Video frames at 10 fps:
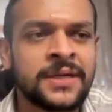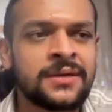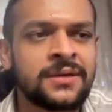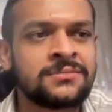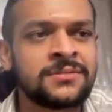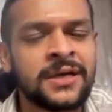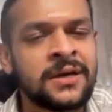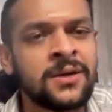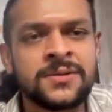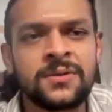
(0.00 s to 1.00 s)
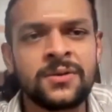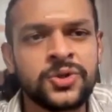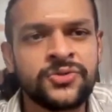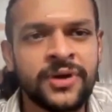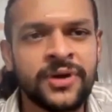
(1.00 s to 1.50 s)
But there are also
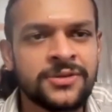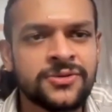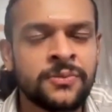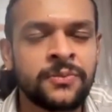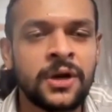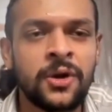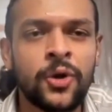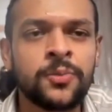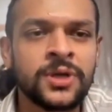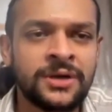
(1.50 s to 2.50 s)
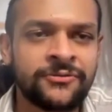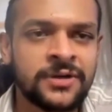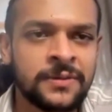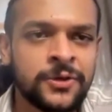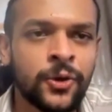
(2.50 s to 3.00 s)
loads of guys who are a lot more
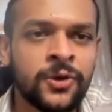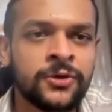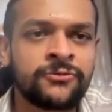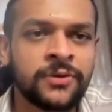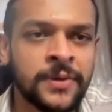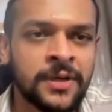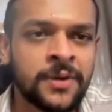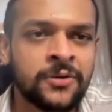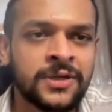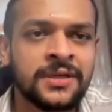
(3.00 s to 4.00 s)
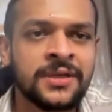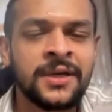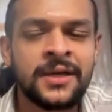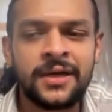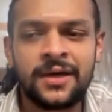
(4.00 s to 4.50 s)
comfortable in talking to women about it.
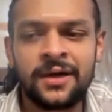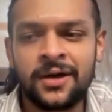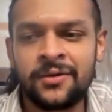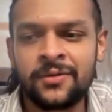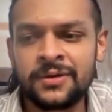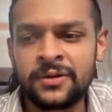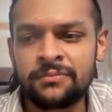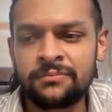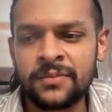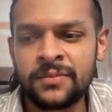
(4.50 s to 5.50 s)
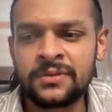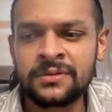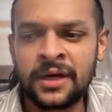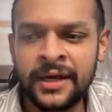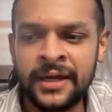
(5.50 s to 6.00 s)
Uh,
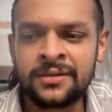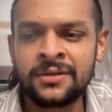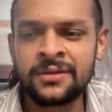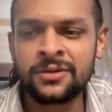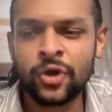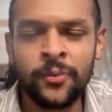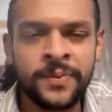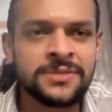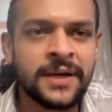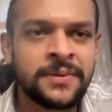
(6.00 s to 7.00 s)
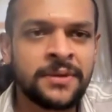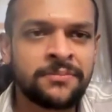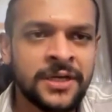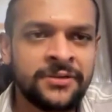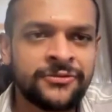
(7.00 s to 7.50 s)
Again, the topics might be
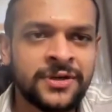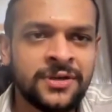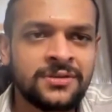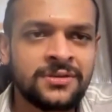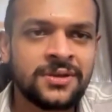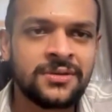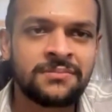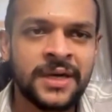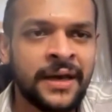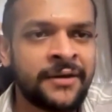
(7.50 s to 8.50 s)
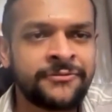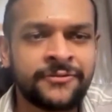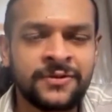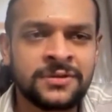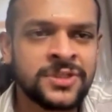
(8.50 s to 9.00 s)
a bit different, but I've
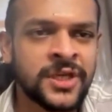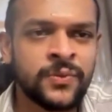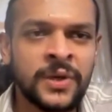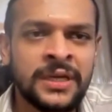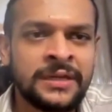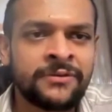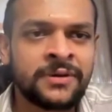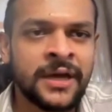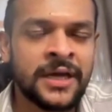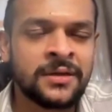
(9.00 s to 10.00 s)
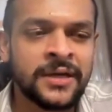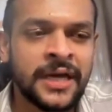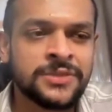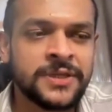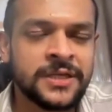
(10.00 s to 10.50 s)
genuinely
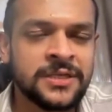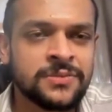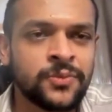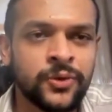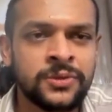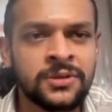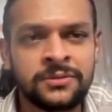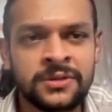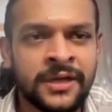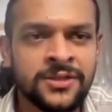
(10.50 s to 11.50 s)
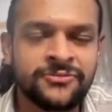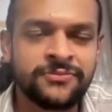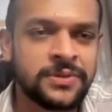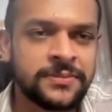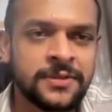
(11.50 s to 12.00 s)
experienced both the kinds
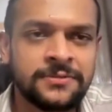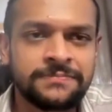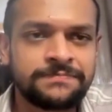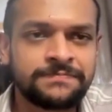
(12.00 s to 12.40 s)
of people.